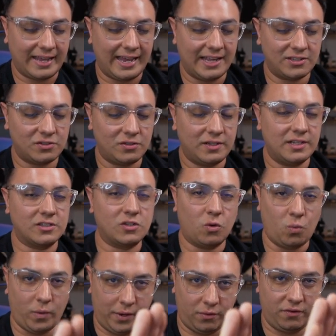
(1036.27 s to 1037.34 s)
cancel its
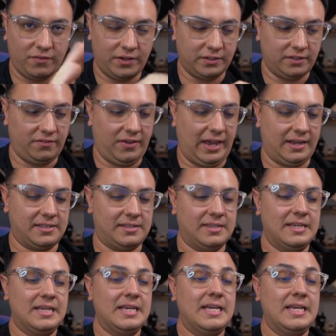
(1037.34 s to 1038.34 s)
1 revealed effects.